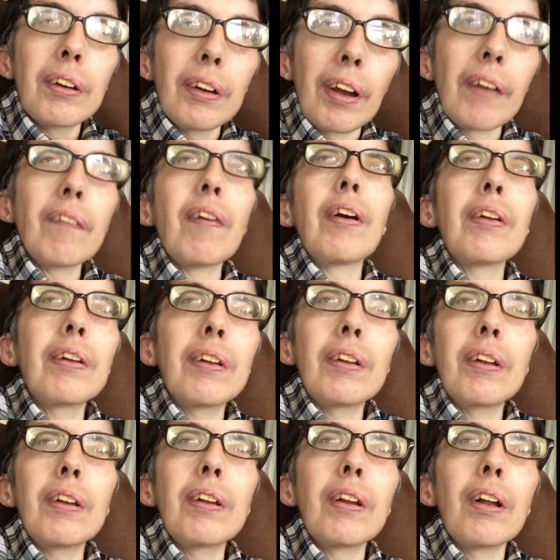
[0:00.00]
gave myself
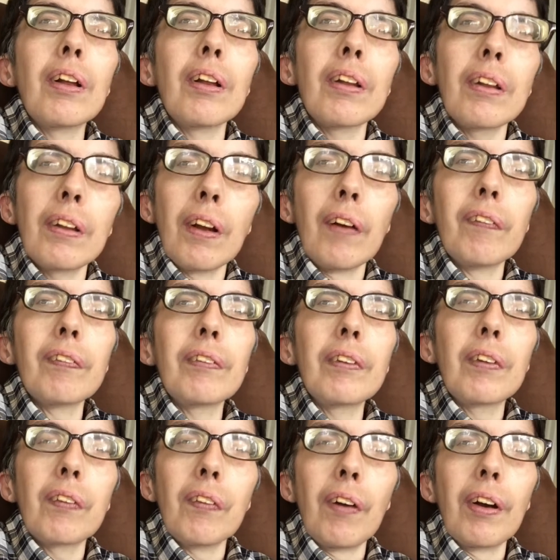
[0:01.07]

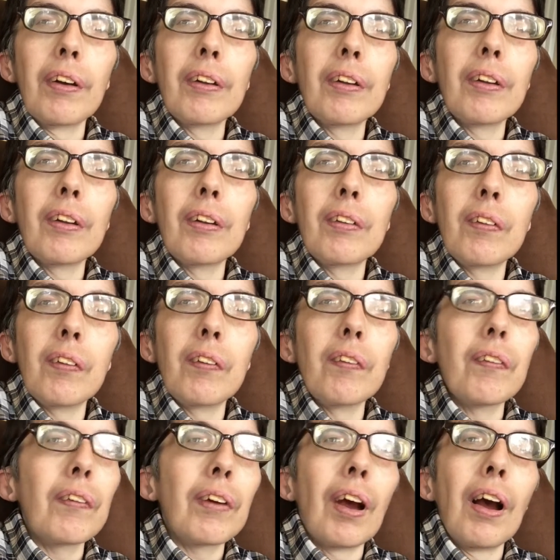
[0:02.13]
to Christ,
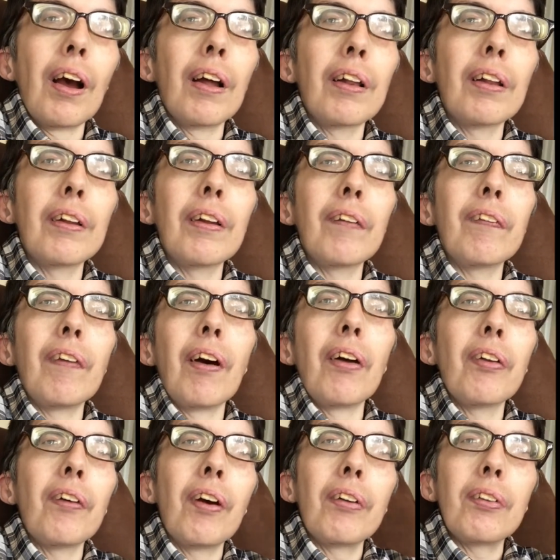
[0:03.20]
to God, and said,
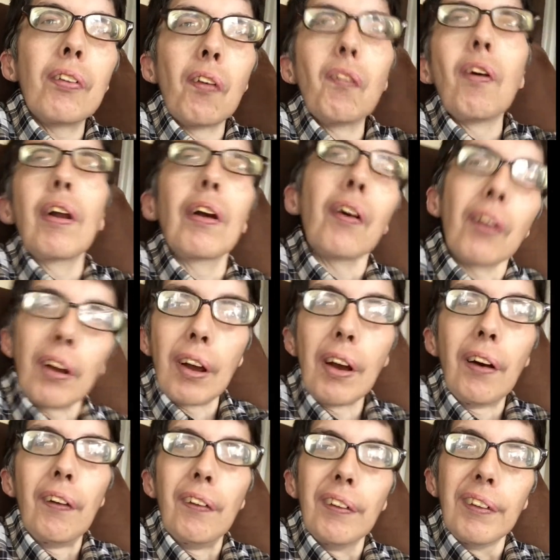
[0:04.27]
Father, I don't want to go to
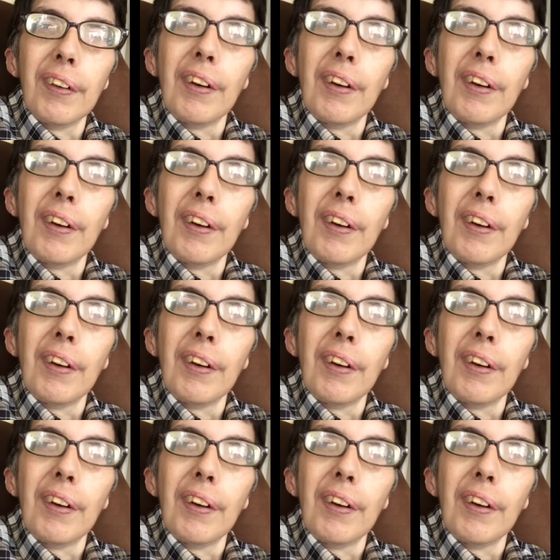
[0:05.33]
hell.